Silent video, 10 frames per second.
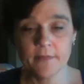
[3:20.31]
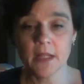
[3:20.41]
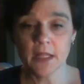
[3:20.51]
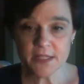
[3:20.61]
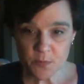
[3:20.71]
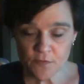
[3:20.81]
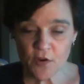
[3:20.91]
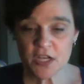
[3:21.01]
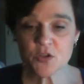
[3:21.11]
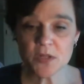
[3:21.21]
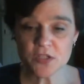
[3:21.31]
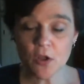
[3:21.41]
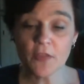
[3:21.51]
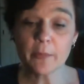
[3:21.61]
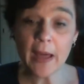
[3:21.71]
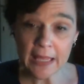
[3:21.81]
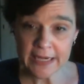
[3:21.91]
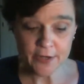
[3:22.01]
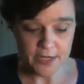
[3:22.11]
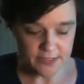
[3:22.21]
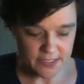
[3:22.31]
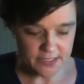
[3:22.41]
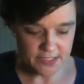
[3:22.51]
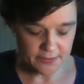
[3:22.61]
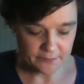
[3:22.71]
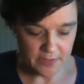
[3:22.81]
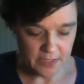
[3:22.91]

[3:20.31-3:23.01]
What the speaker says: Let's move on to what's called the binary system.